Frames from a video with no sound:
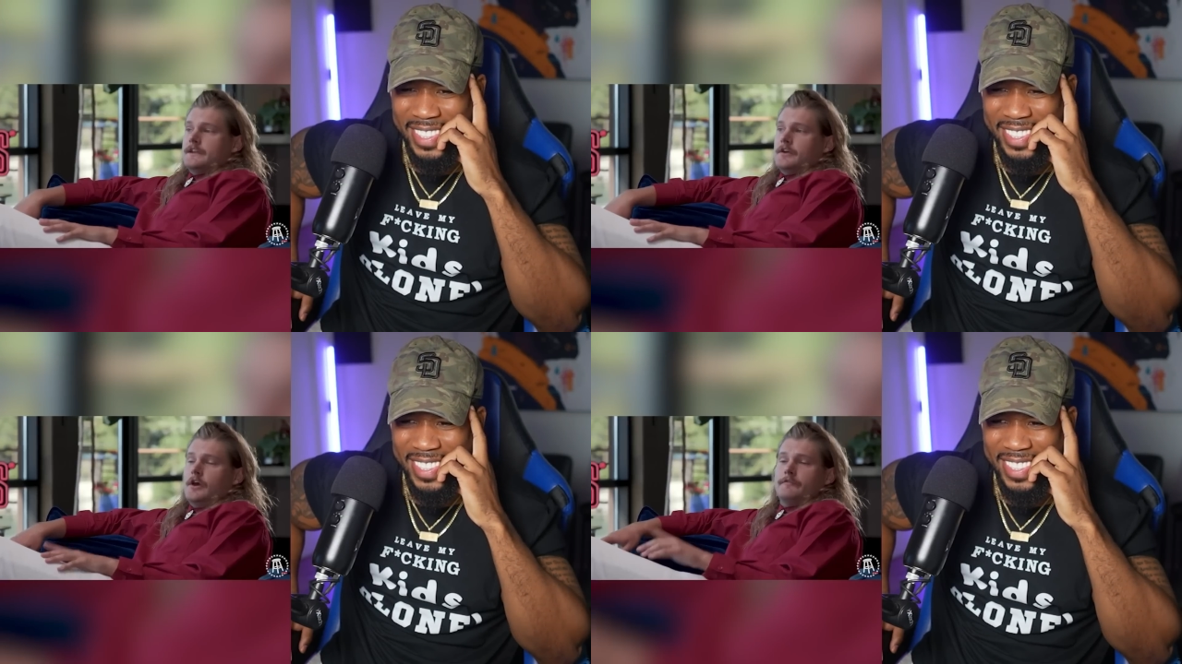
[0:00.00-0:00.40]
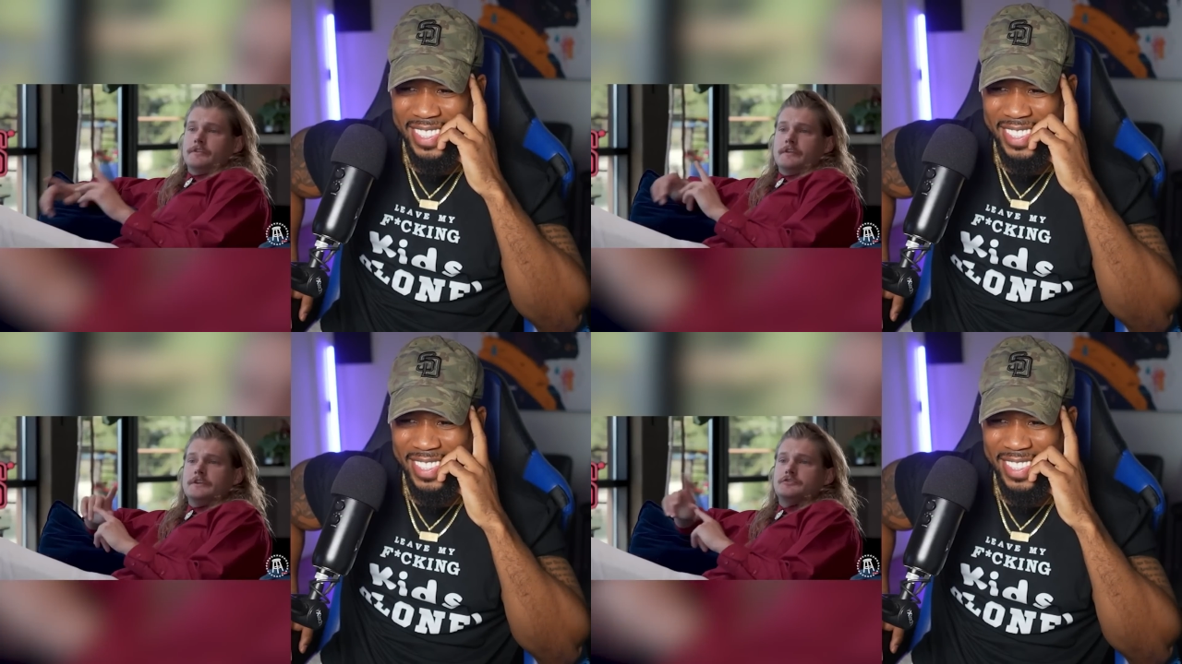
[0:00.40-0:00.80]
Speaker 1: Is that a
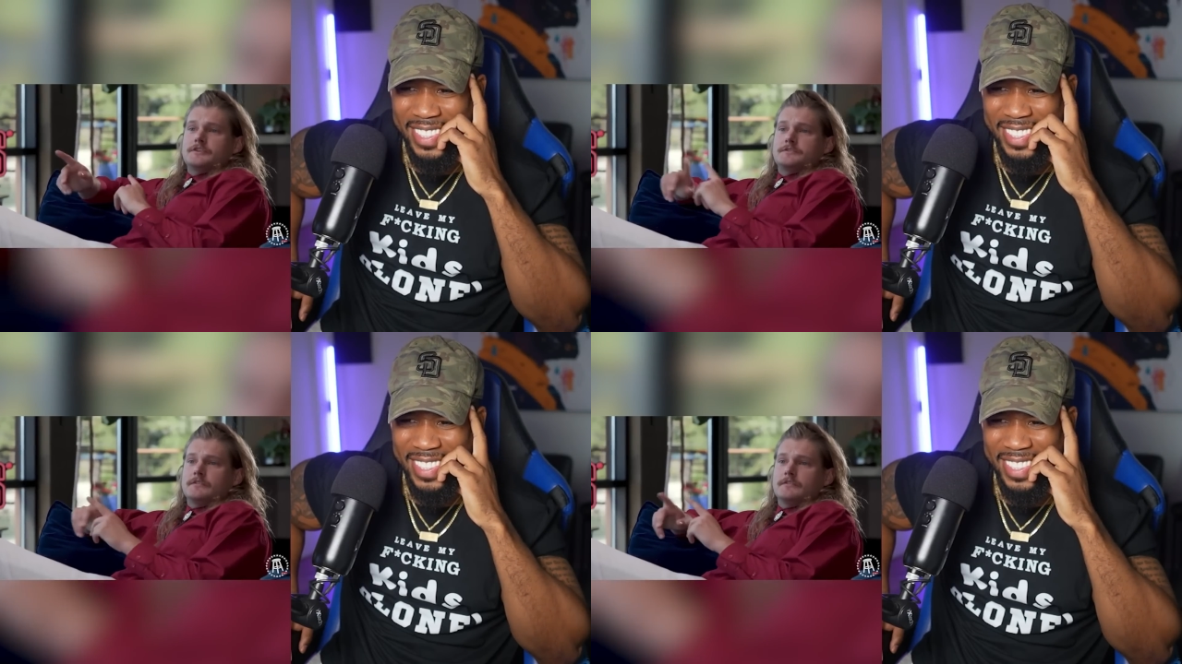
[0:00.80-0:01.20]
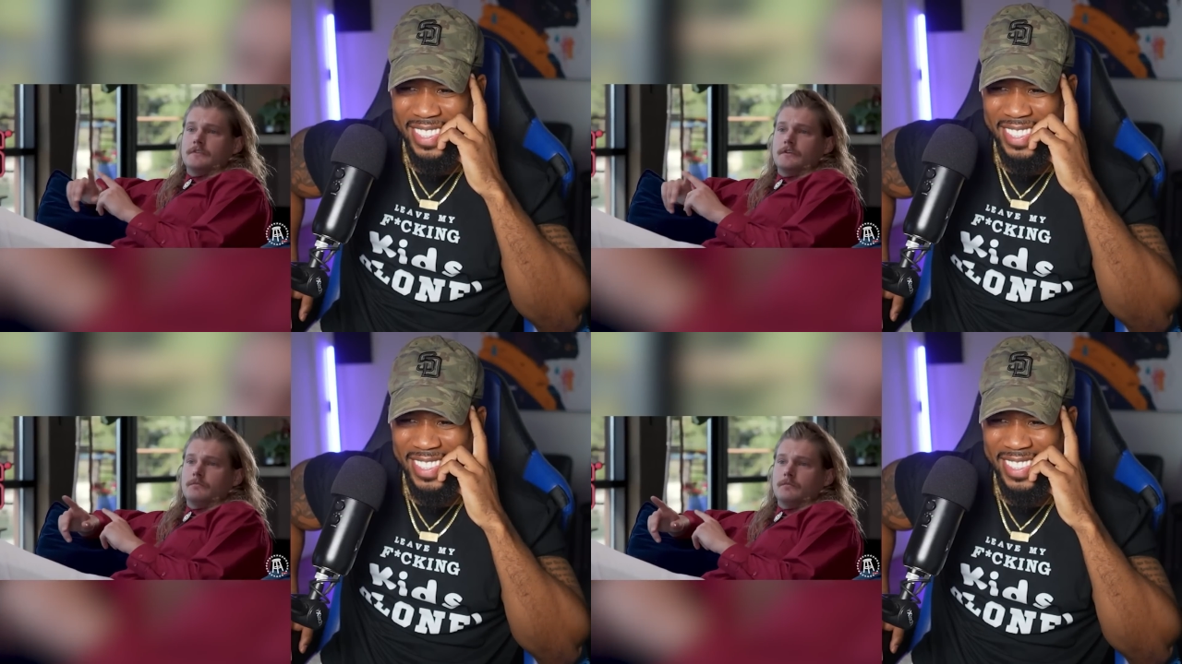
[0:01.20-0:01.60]
conflict of
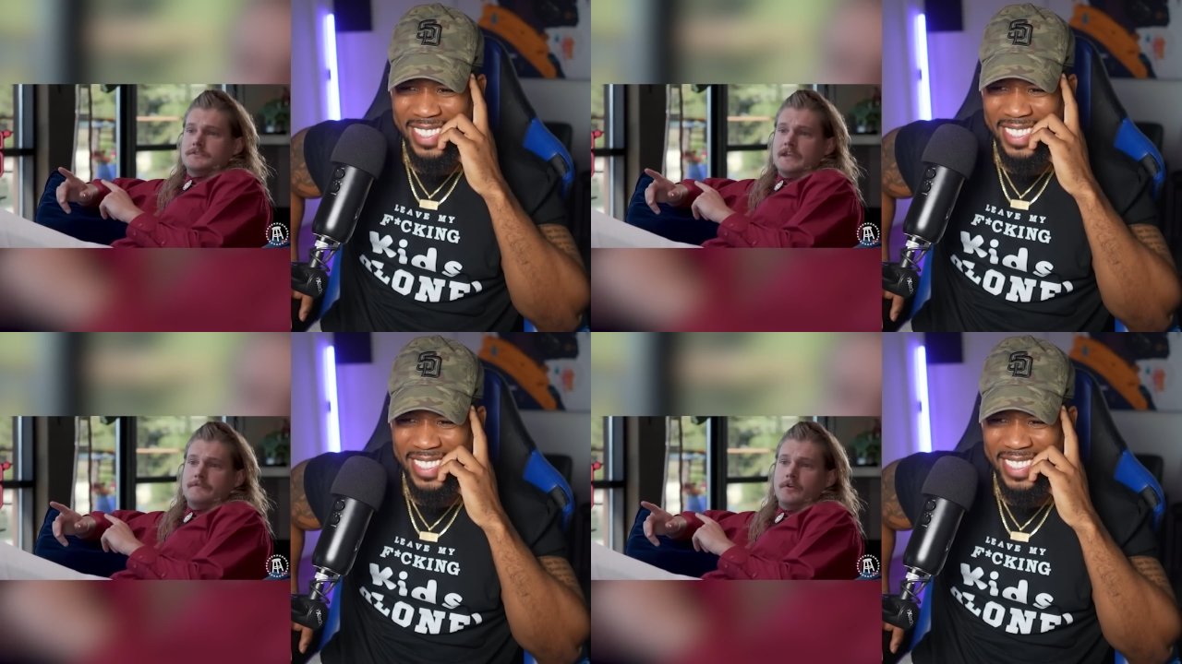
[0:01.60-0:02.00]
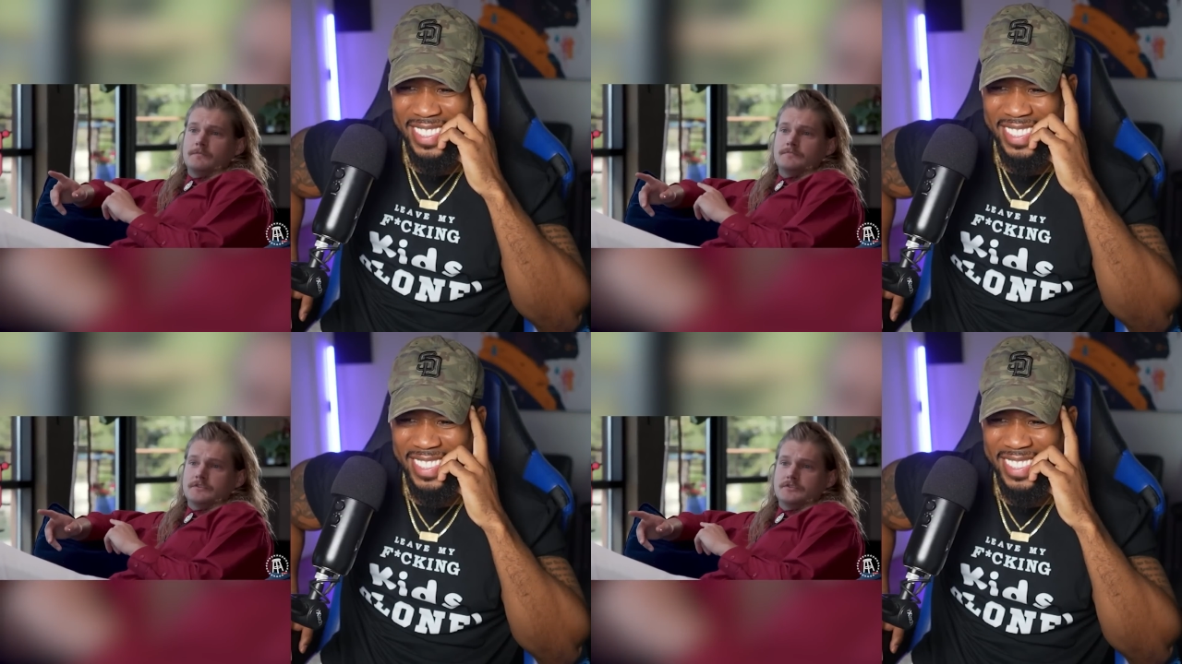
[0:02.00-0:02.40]
interest with
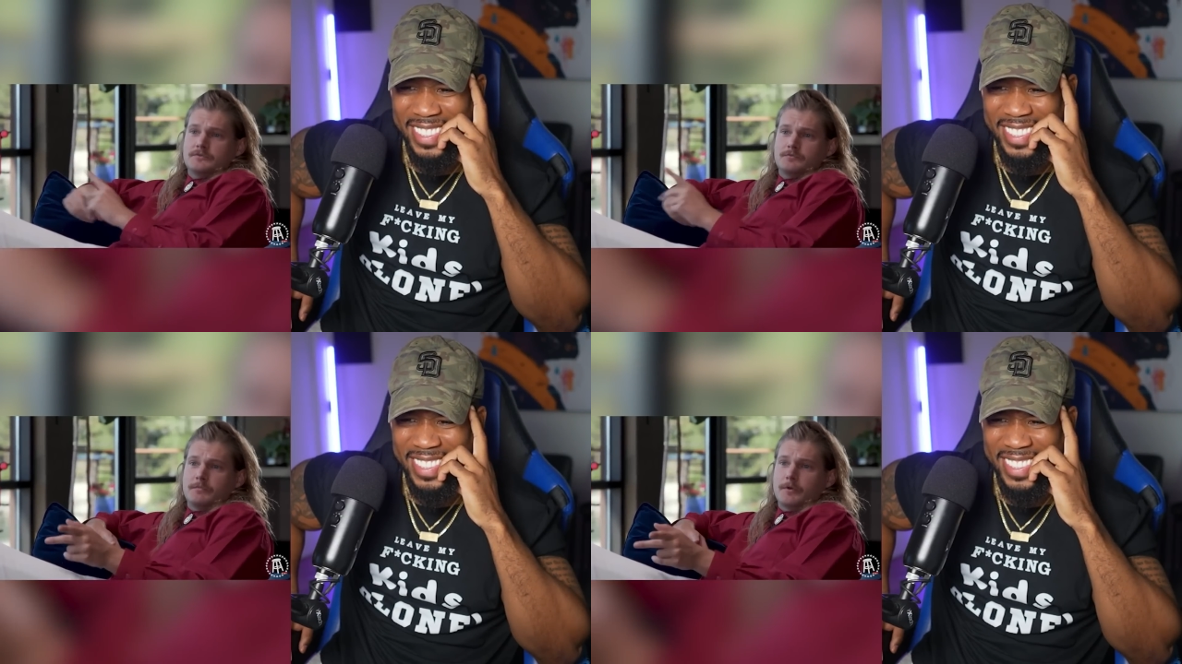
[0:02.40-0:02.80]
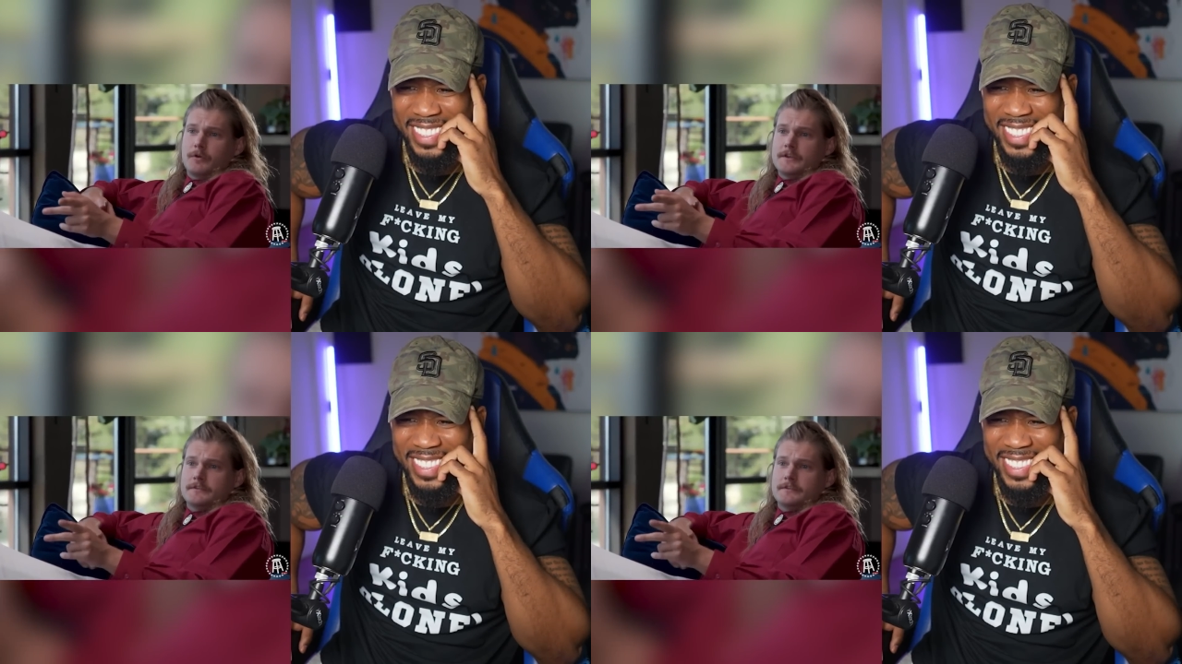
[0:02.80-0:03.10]
State Farm since she's with